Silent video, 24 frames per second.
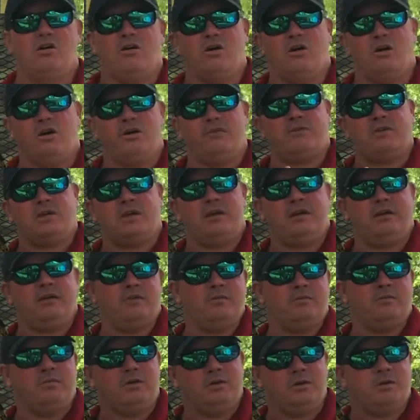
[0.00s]
or if you're
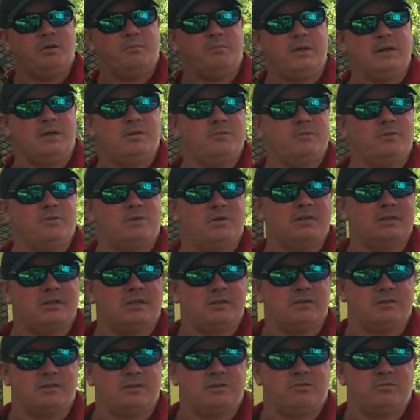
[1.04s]
carrying one of the big boys,
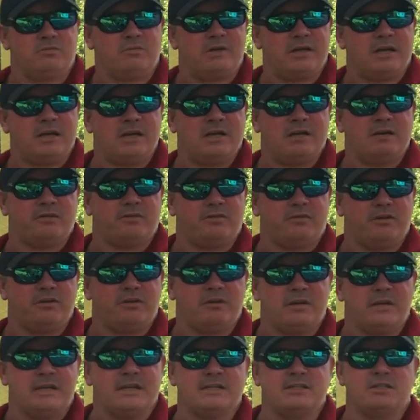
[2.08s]
either a 28 or
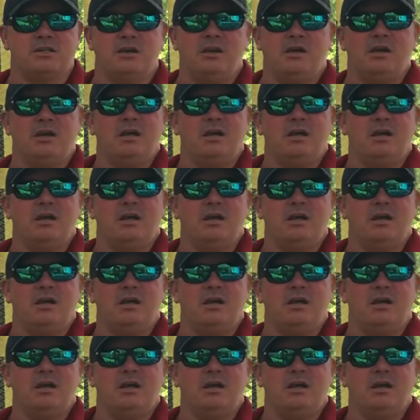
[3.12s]
30 inch.